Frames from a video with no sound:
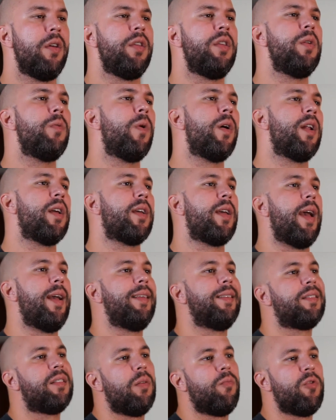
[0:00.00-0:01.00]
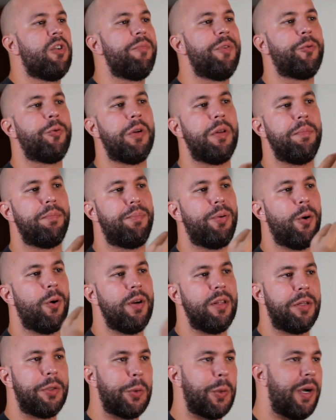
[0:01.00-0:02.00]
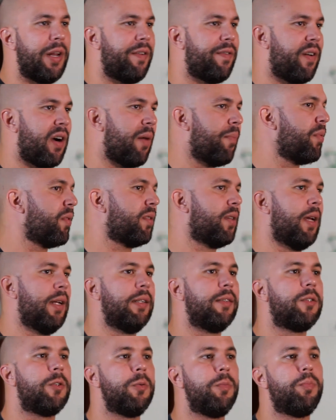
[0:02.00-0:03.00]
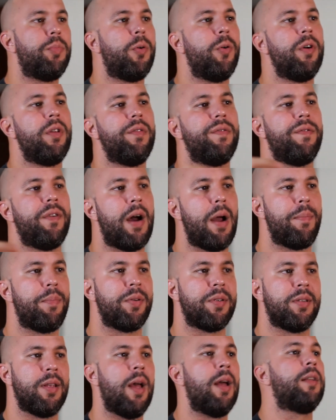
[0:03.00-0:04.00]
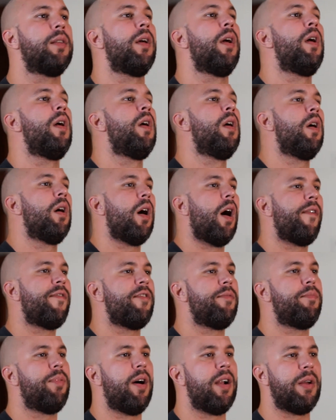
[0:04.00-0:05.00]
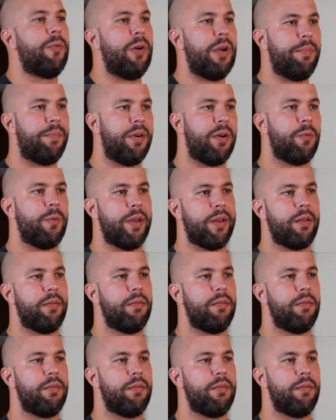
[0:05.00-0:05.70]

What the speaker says: you wanna gain somewhere between 0.25% to 0.5% of your body weight per week.